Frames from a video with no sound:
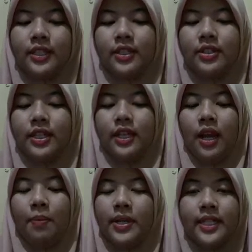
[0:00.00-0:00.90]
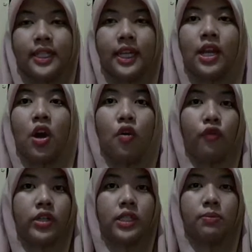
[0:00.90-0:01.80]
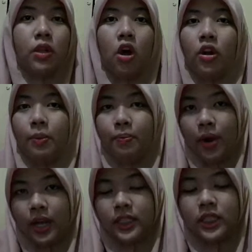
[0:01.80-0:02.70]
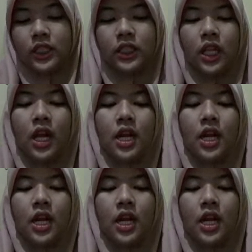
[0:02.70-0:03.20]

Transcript: literacy capacity, visible or impractical.